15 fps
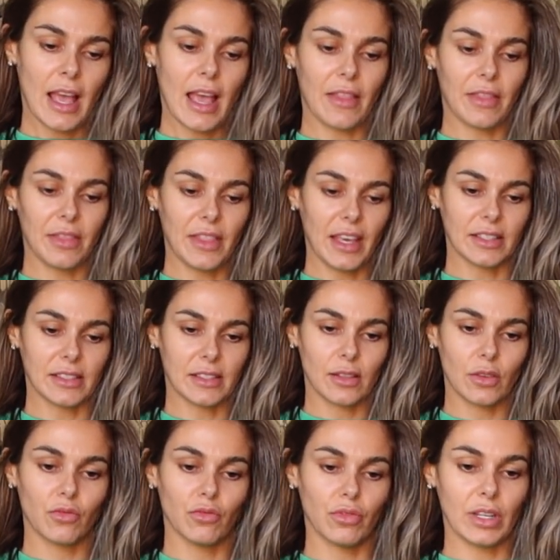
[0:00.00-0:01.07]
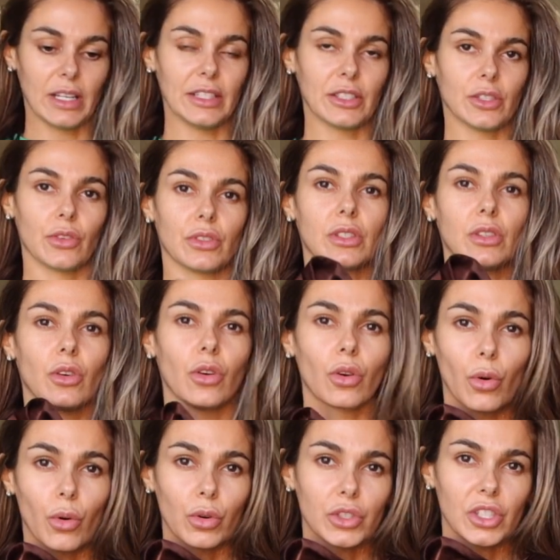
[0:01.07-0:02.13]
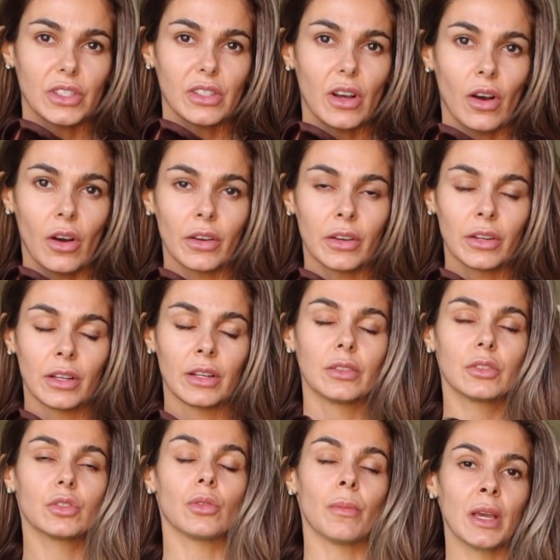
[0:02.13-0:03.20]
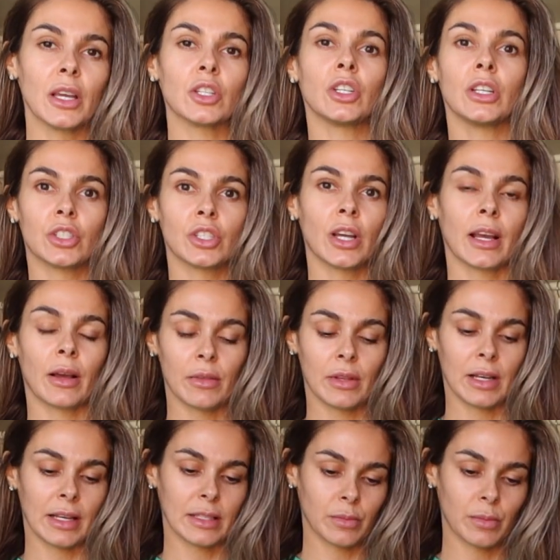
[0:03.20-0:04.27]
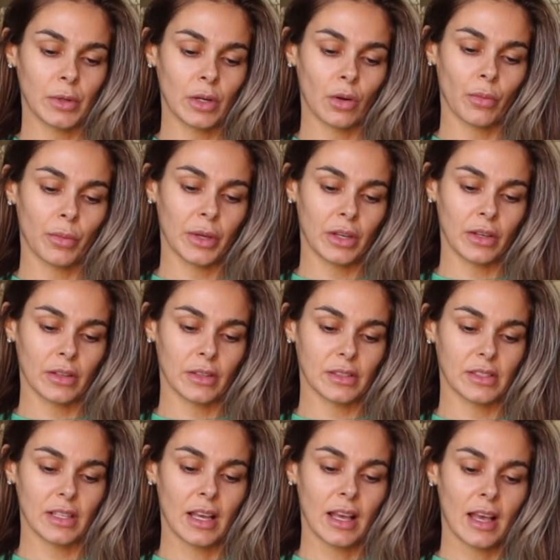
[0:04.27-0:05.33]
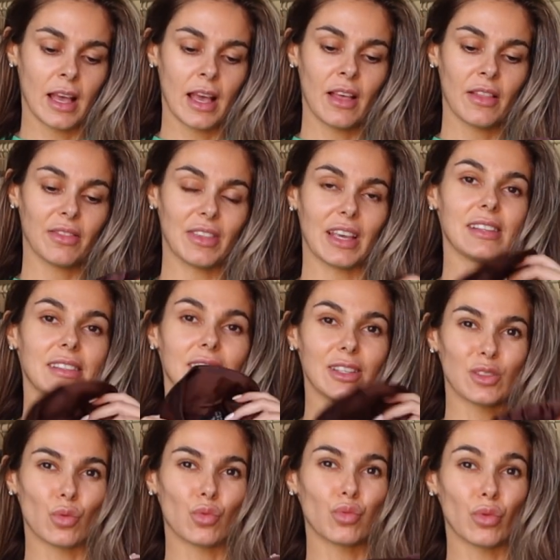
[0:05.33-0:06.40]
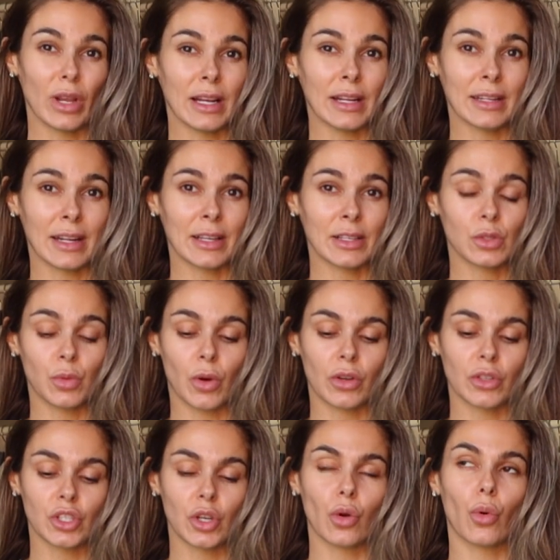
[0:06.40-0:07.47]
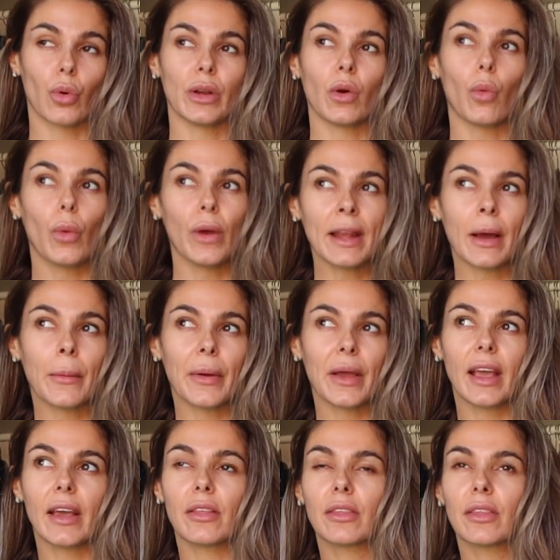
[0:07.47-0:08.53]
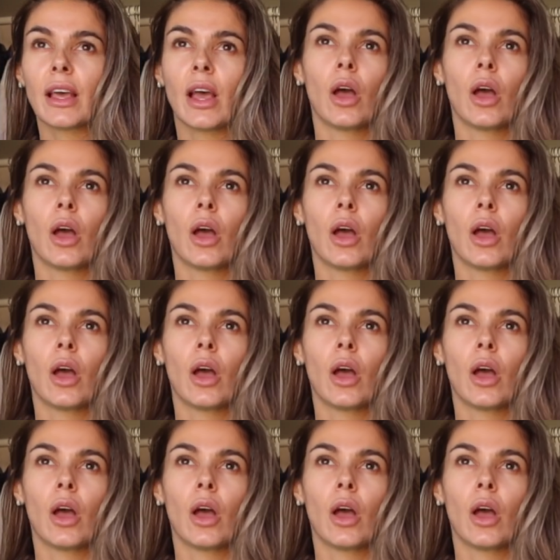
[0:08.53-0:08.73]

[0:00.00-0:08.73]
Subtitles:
And this really does look gorgeous on. So make sure you check out the links below because this is a really nice one to go into winter with.